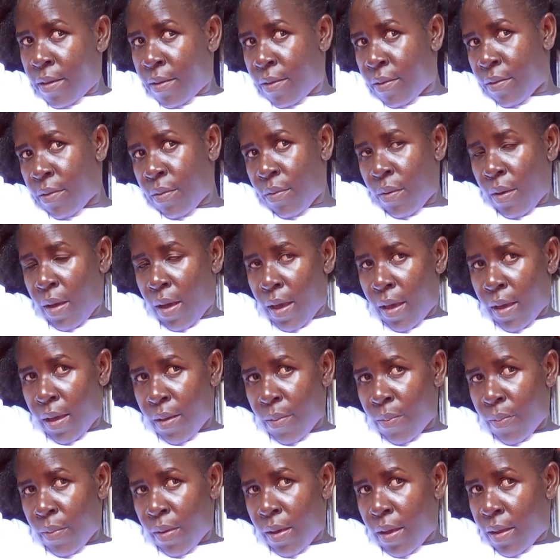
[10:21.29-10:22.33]
So I
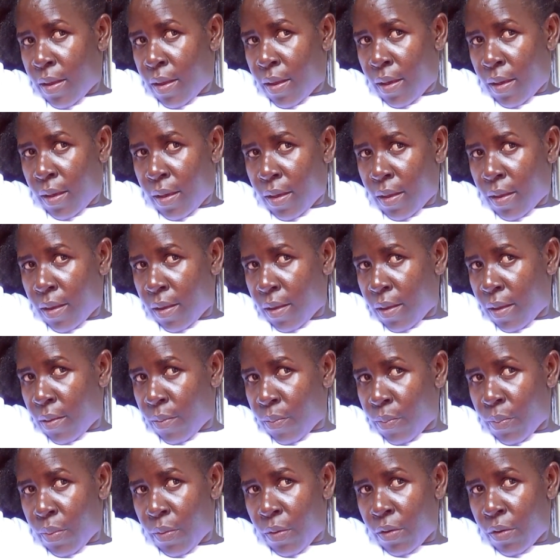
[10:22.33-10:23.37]
keep getting it
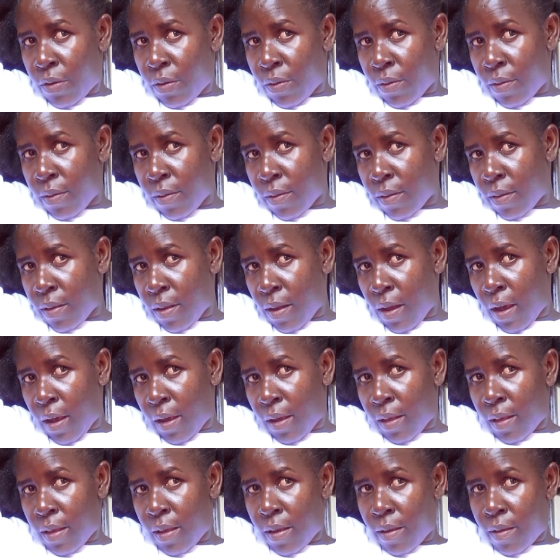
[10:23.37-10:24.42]
in portions
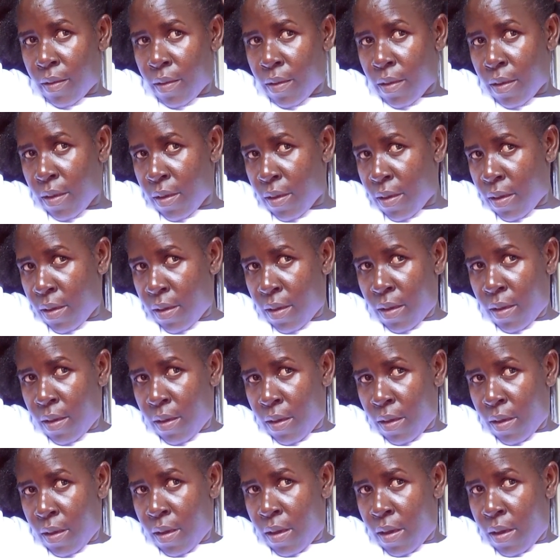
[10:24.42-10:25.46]
like this,
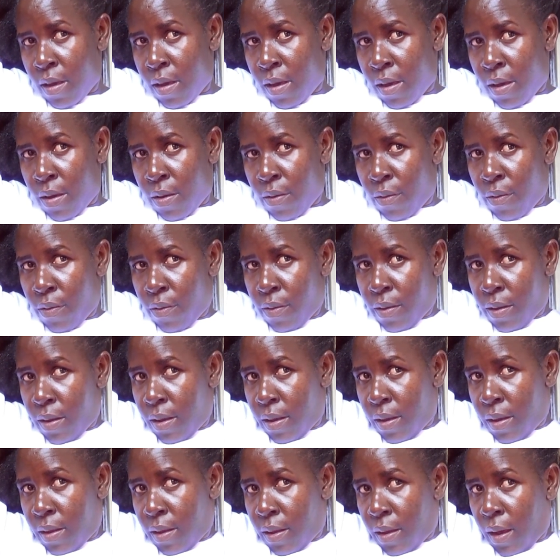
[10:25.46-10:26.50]
hold
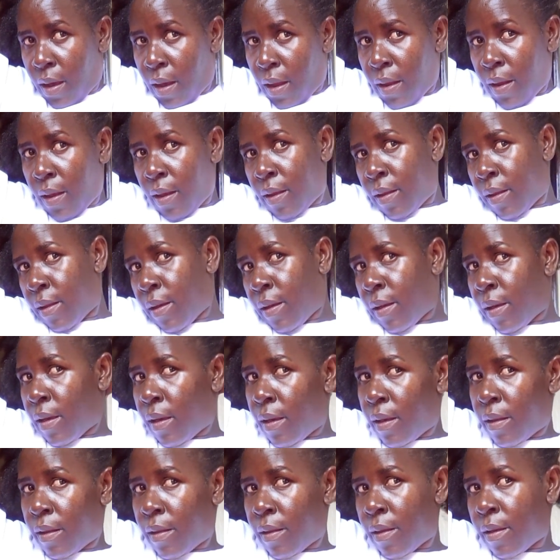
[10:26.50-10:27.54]
it, and I take
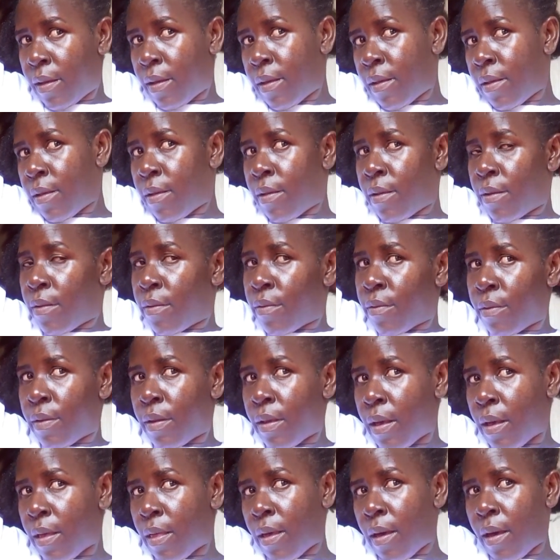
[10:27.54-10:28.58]
it to
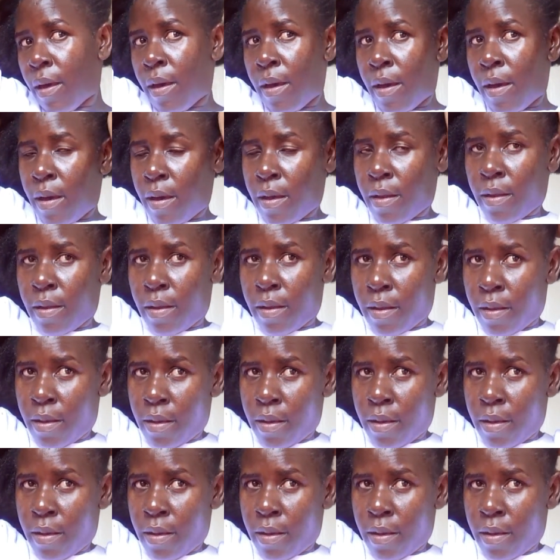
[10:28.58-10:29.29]
the other hand,